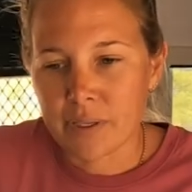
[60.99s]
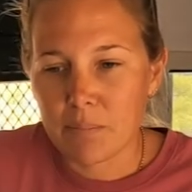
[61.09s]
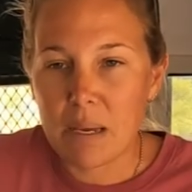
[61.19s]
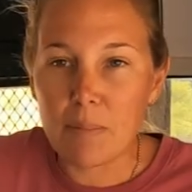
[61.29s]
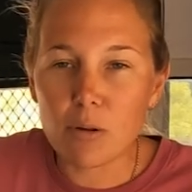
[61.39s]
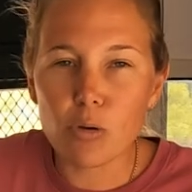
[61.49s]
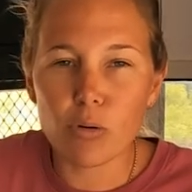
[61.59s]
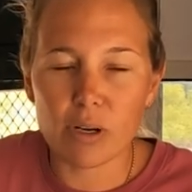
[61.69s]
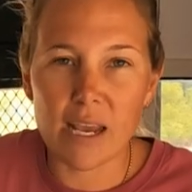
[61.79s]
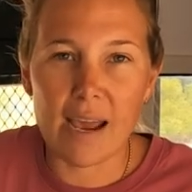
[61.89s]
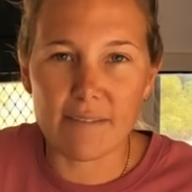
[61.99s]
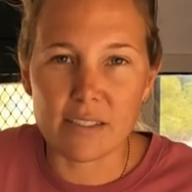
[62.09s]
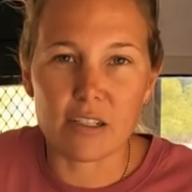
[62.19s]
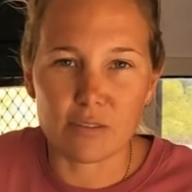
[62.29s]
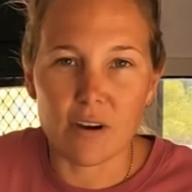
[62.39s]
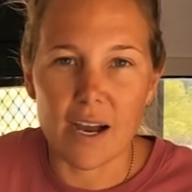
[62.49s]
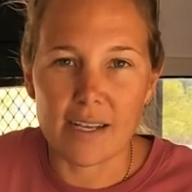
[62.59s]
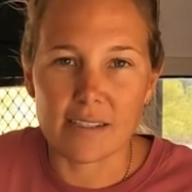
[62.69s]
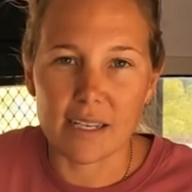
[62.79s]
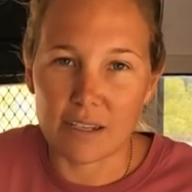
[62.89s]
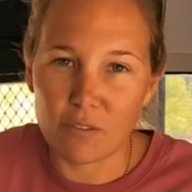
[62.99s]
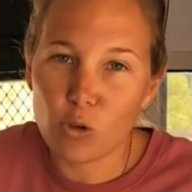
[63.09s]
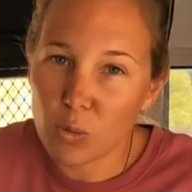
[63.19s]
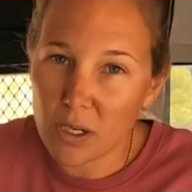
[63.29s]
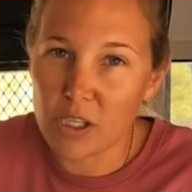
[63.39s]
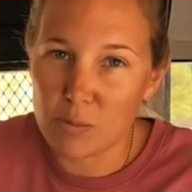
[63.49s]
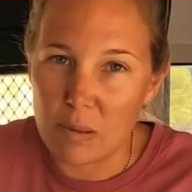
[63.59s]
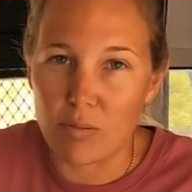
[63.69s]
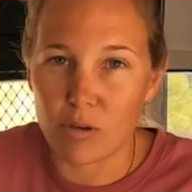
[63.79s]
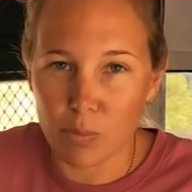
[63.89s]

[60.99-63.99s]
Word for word: people who already have Cel-Fis, like if you're one of those people, you're